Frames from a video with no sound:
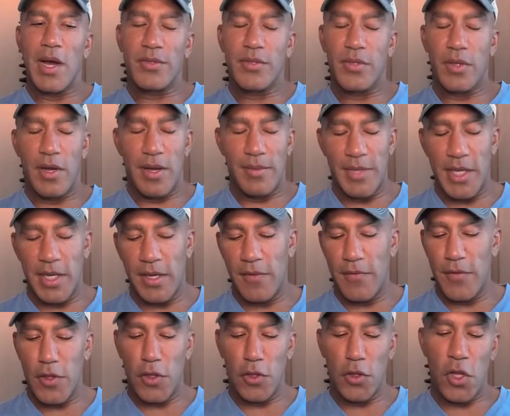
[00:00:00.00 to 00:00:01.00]
Wow, so I'm going to
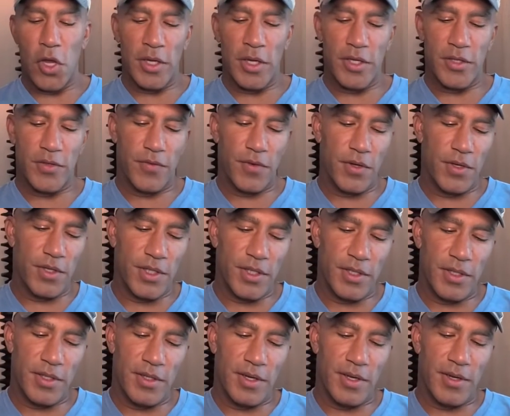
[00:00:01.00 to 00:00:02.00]
give you the longest
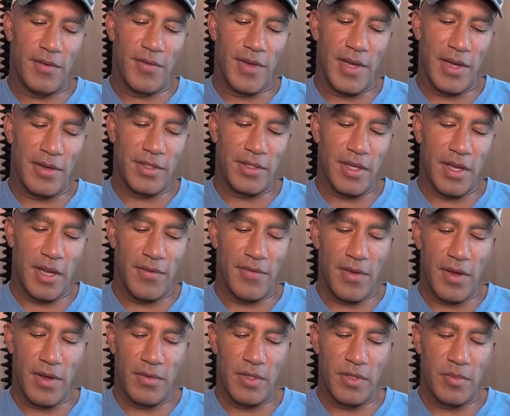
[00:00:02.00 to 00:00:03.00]
version of how
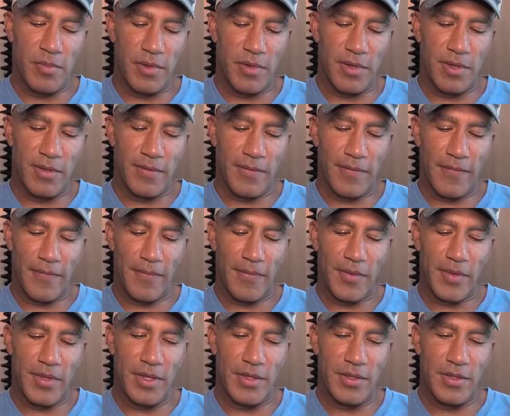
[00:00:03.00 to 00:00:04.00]
SkyFi was born
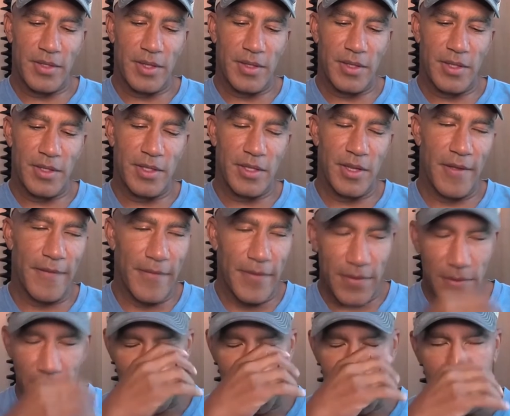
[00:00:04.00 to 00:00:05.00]
because this is how
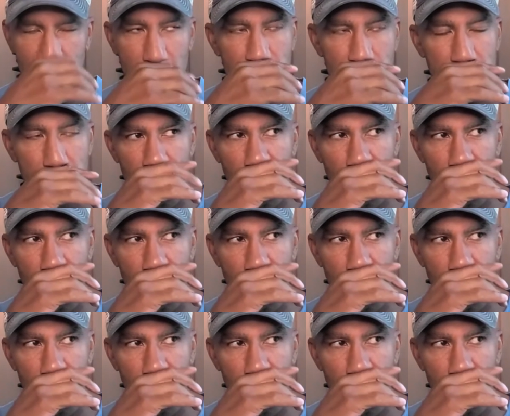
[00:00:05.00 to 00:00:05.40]
the tools came.